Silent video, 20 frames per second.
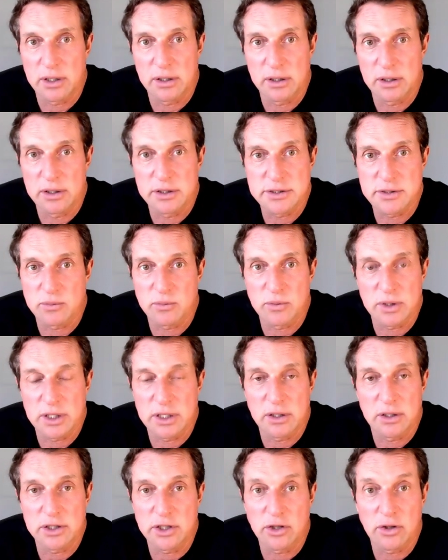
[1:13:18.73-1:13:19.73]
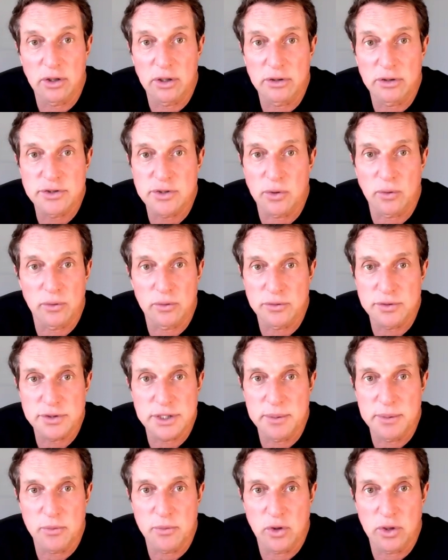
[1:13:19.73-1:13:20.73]
isn't really on your shoulders
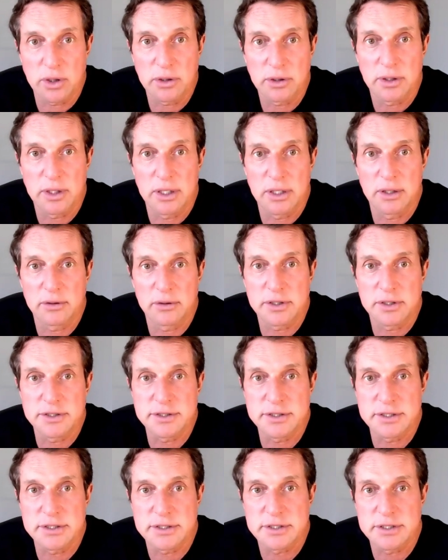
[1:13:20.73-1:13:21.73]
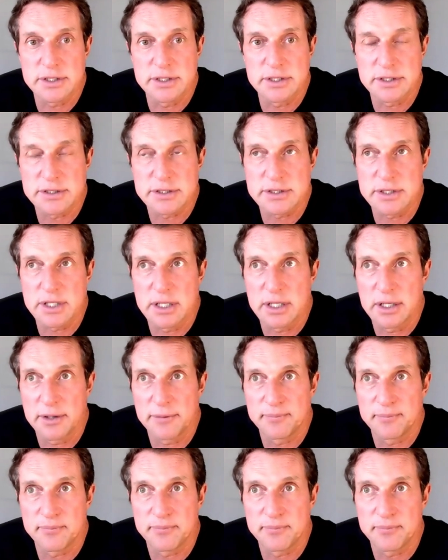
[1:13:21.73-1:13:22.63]
anymore, you know, because it's it's uh,